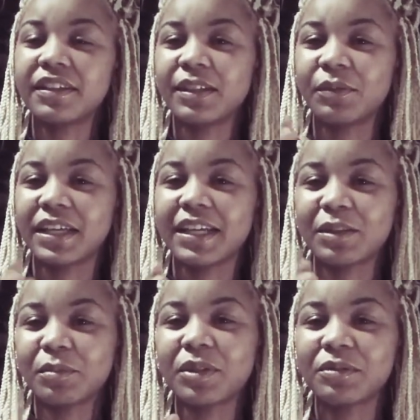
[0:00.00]
Then we got
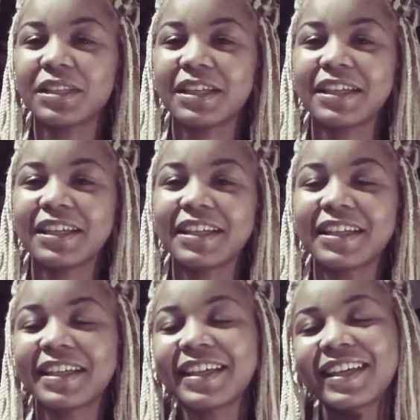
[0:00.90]
the blue thing.
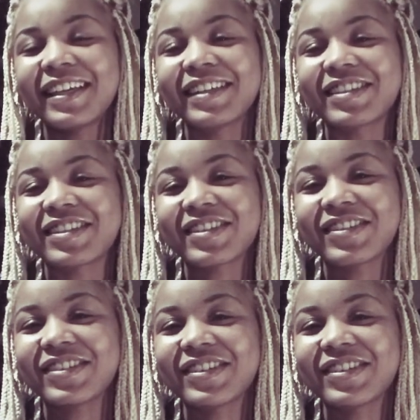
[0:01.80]
So